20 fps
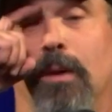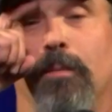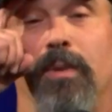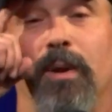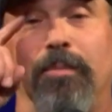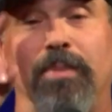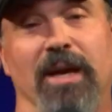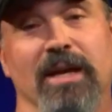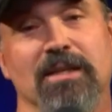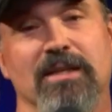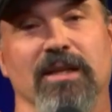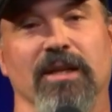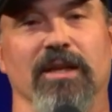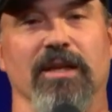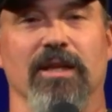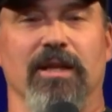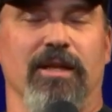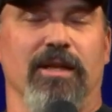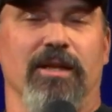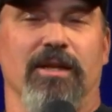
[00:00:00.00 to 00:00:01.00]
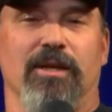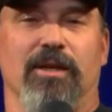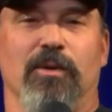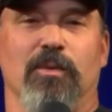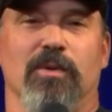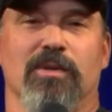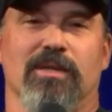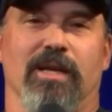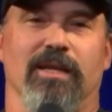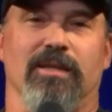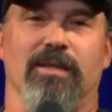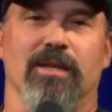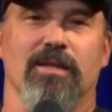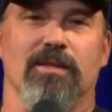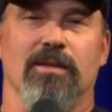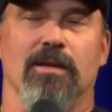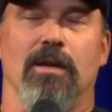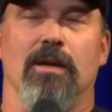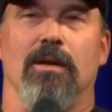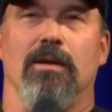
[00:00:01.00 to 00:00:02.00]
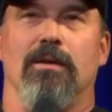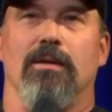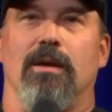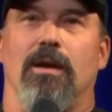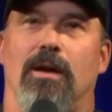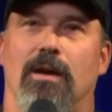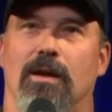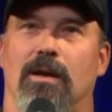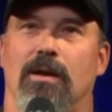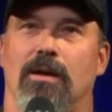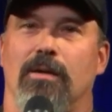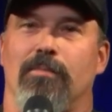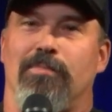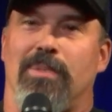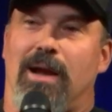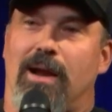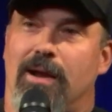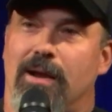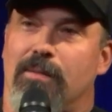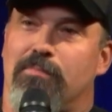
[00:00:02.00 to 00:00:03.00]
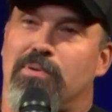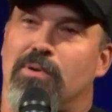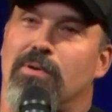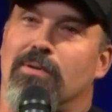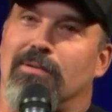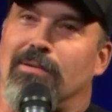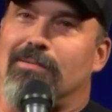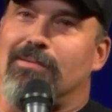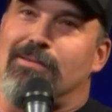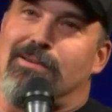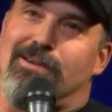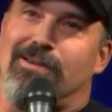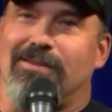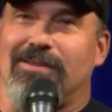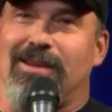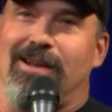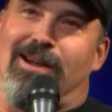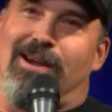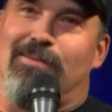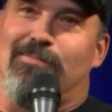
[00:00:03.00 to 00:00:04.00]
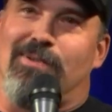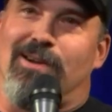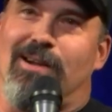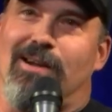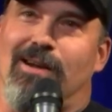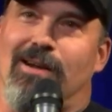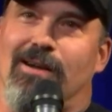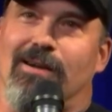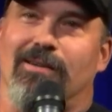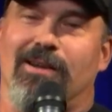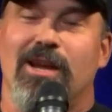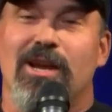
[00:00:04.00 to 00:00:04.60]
But basically, it was like this. Buy a Polaroid camera.